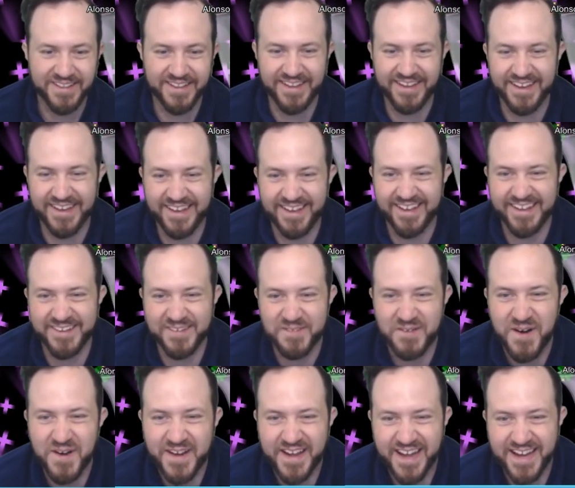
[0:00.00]

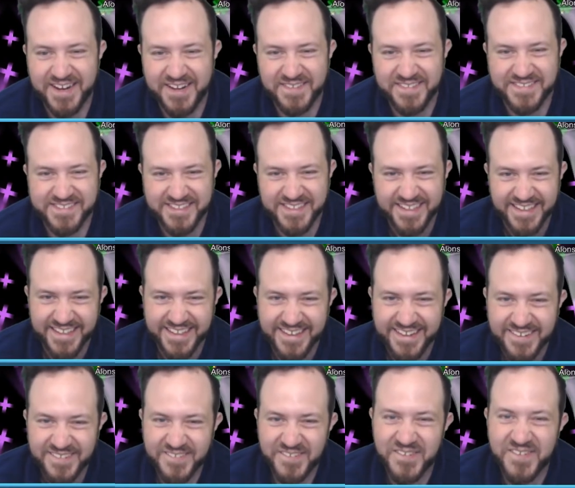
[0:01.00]
what kind of...
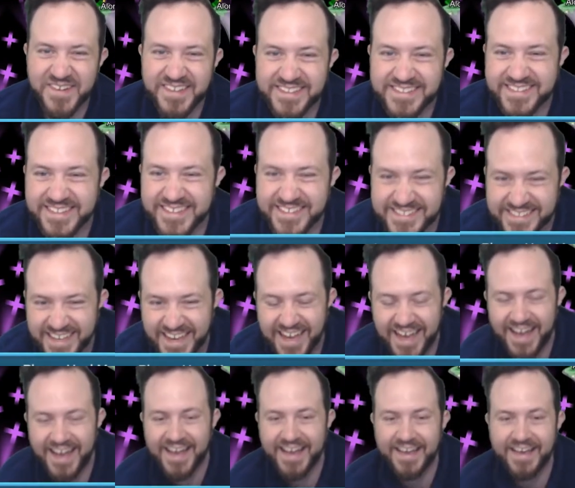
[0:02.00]
Who is this
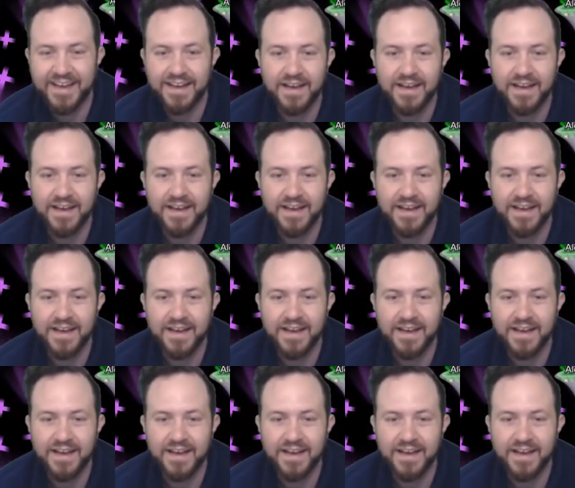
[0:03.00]
guy?